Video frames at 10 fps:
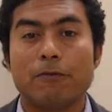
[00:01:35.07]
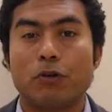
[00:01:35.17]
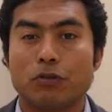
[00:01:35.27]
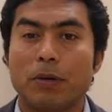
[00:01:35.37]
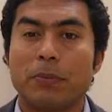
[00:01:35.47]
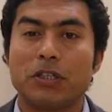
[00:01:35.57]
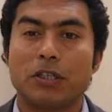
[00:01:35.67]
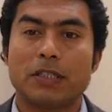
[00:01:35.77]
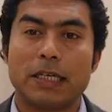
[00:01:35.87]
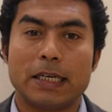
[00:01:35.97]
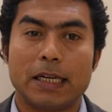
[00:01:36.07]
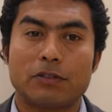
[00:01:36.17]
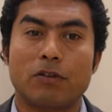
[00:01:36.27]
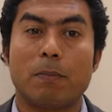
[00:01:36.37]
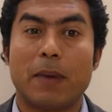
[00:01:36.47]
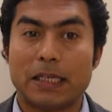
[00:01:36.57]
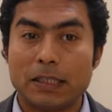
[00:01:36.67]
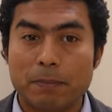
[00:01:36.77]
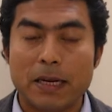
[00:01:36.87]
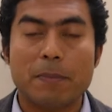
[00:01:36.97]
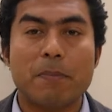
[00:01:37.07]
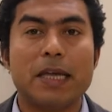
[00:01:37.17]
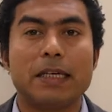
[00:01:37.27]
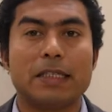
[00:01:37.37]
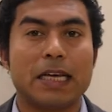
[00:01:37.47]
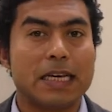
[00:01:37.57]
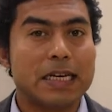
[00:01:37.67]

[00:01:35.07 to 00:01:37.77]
photoemission signals of multiplet peaks,